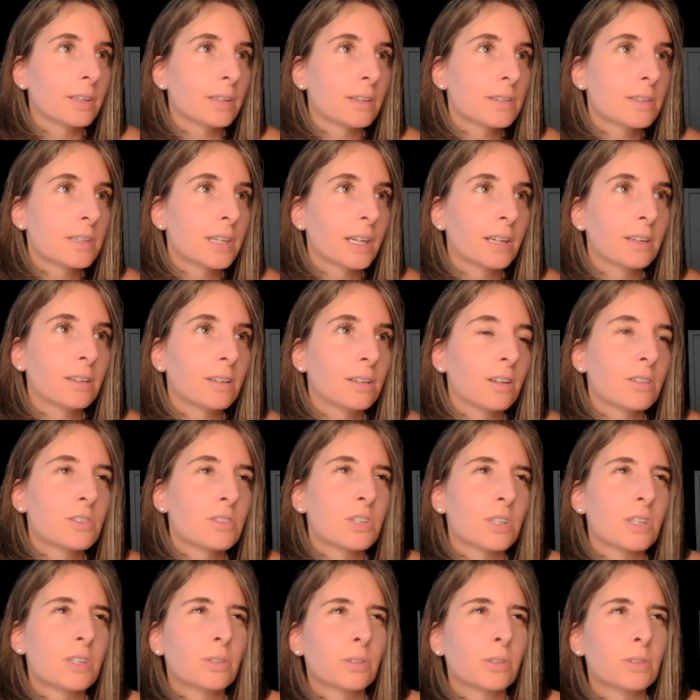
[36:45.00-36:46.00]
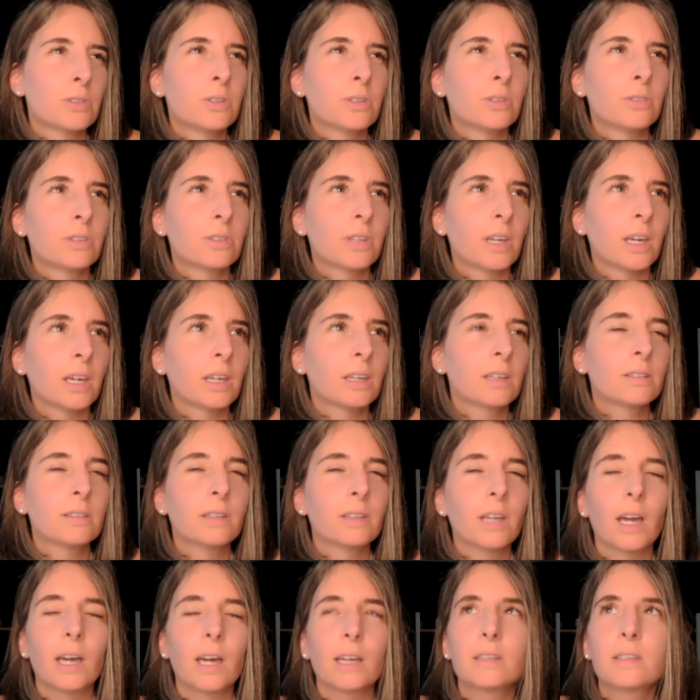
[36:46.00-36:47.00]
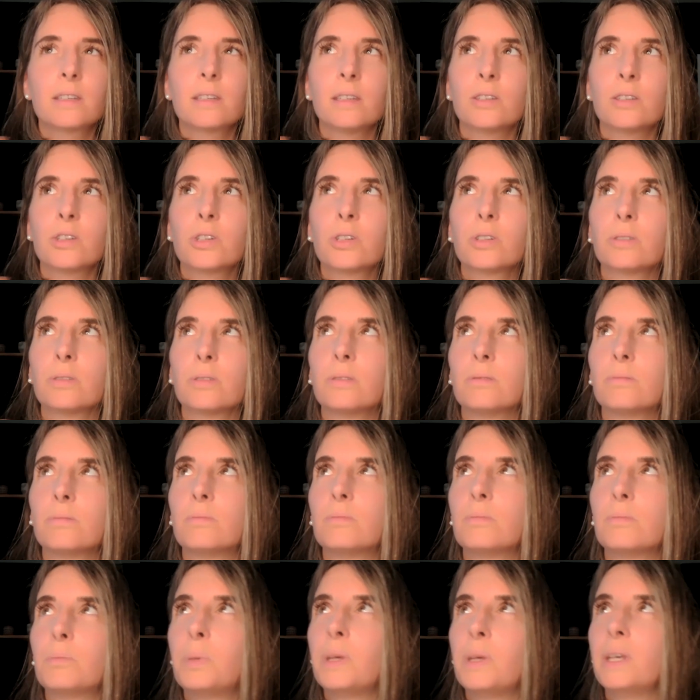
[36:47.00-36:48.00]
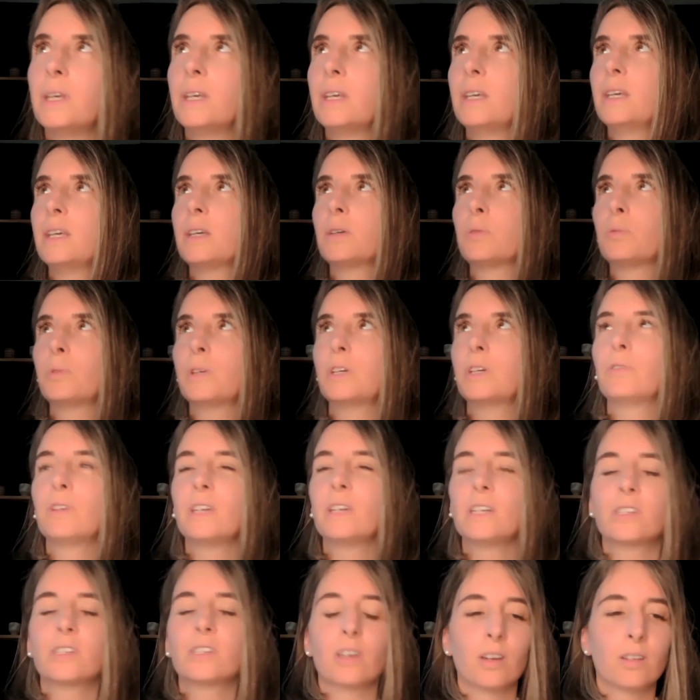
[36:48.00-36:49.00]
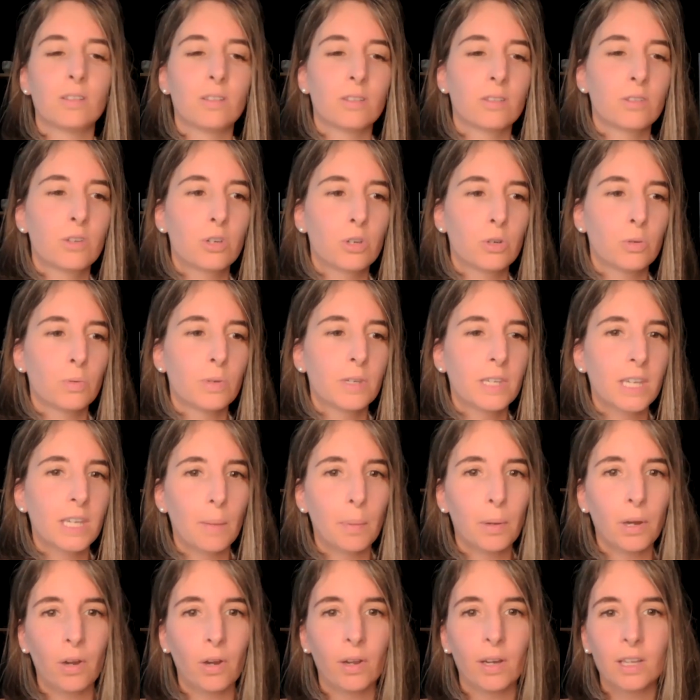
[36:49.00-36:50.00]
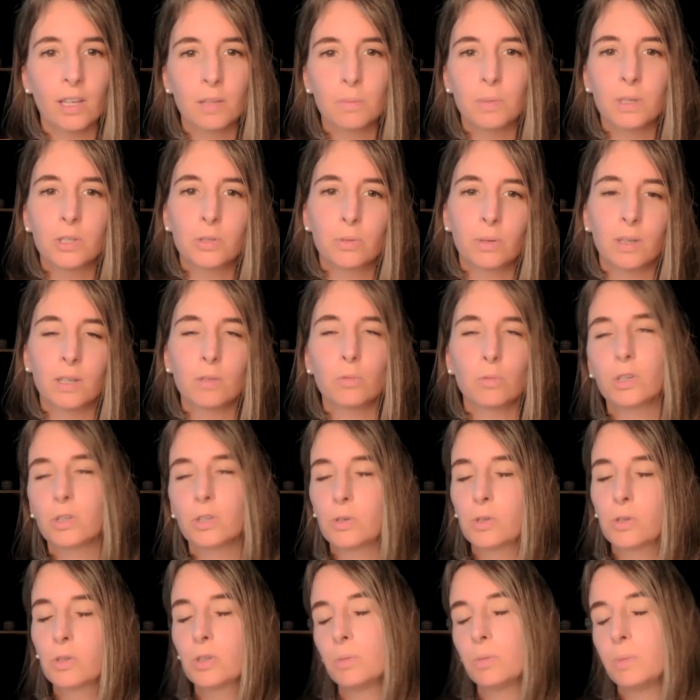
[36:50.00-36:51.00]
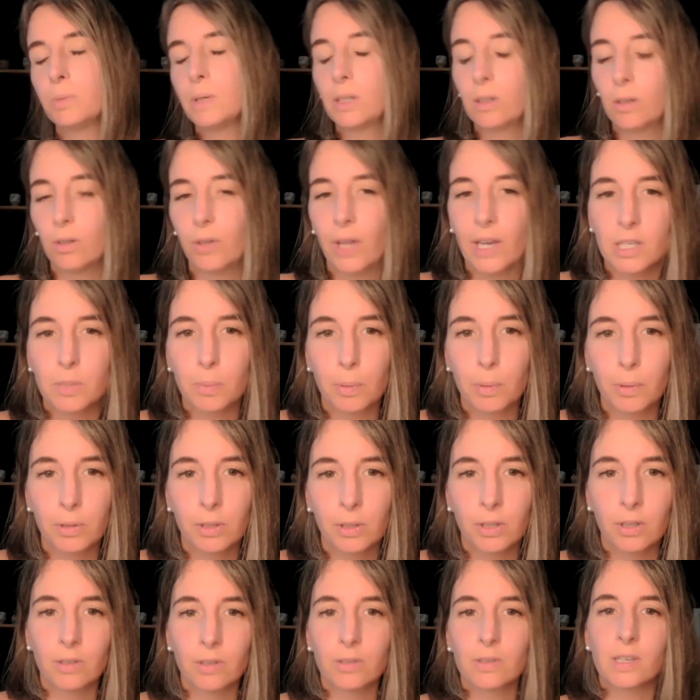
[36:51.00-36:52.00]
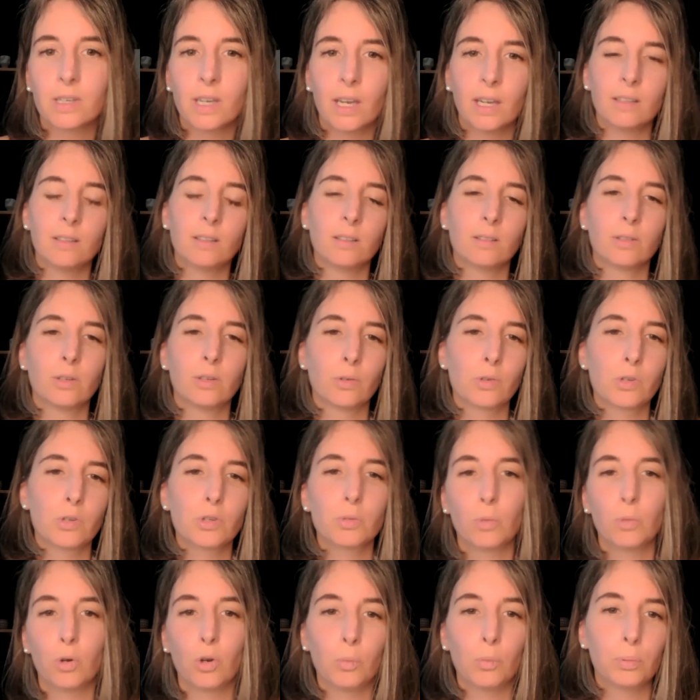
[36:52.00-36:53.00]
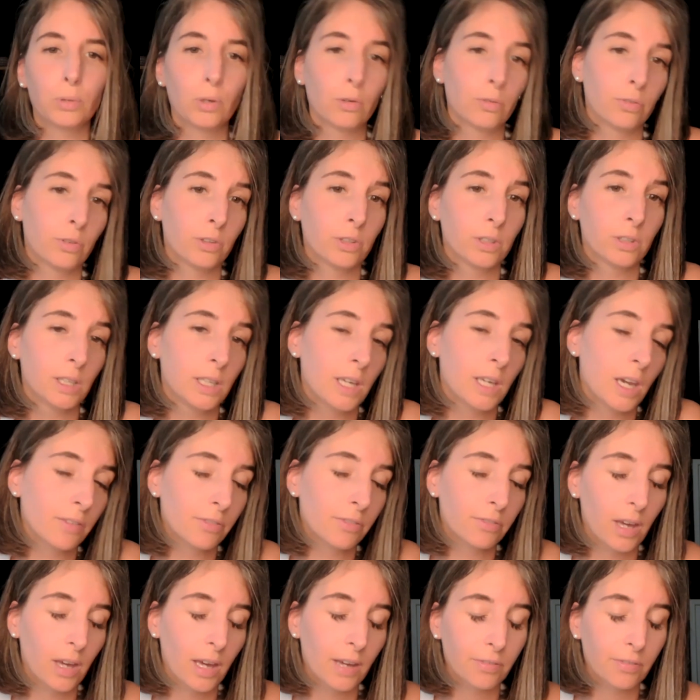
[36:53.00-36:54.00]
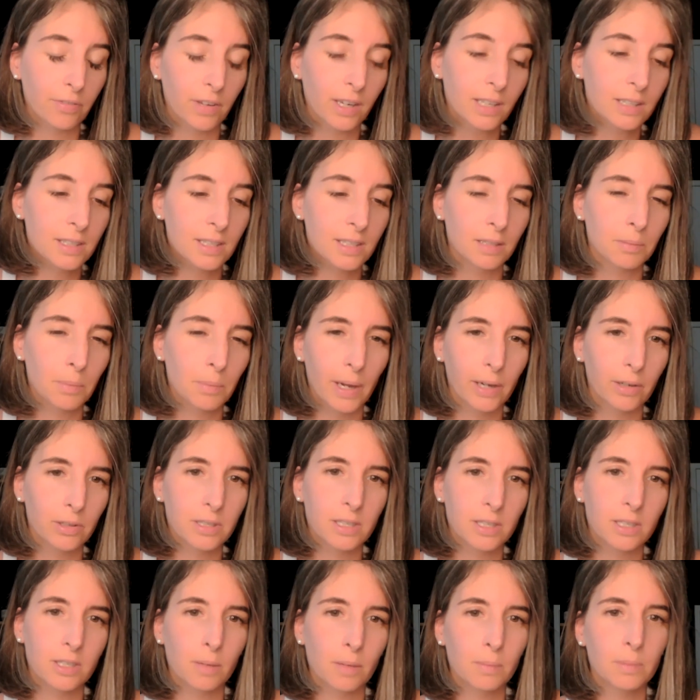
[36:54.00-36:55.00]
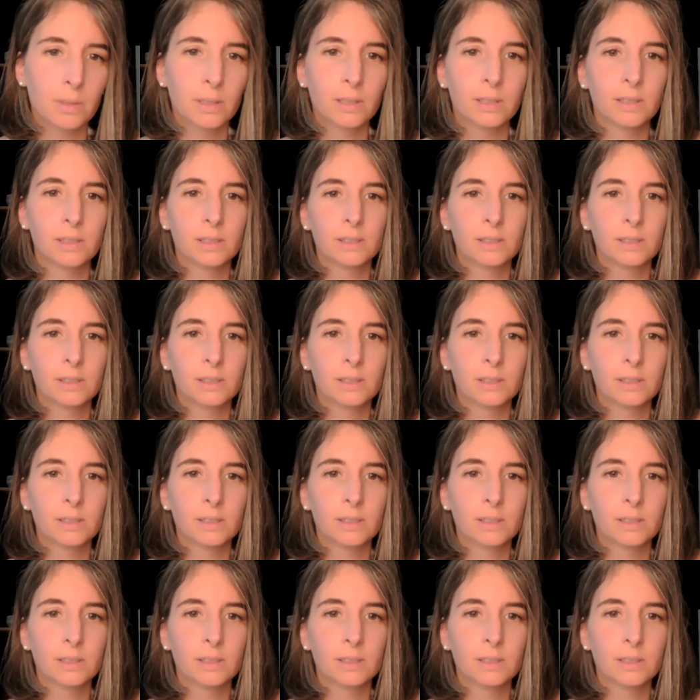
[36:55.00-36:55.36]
a psychologist, or do you think that it should be rewritten to separate between what used to be called Asperger's and those more profoundly affected by autism?